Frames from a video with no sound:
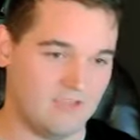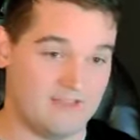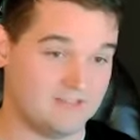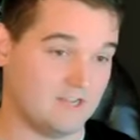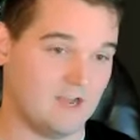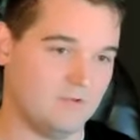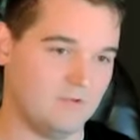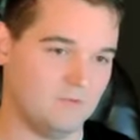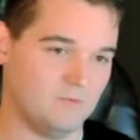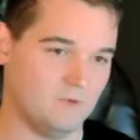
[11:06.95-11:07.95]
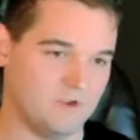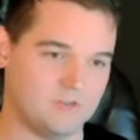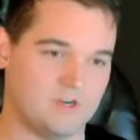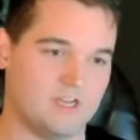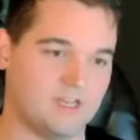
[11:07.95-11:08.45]
and that's not what you're
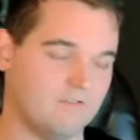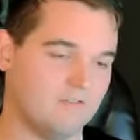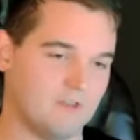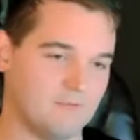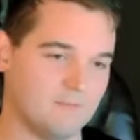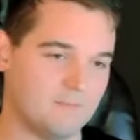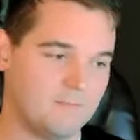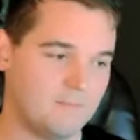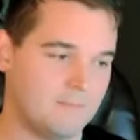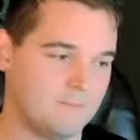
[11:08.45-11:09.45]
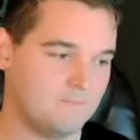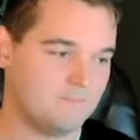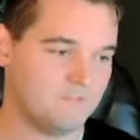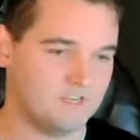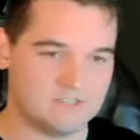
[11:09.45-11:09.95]
trying to give them,
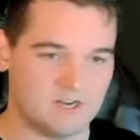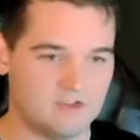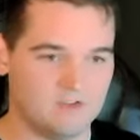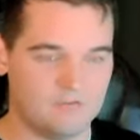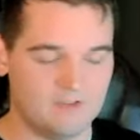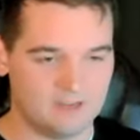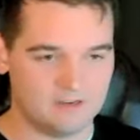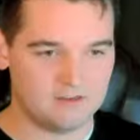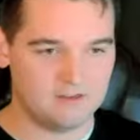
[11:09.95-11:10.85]
then it's not a good fit.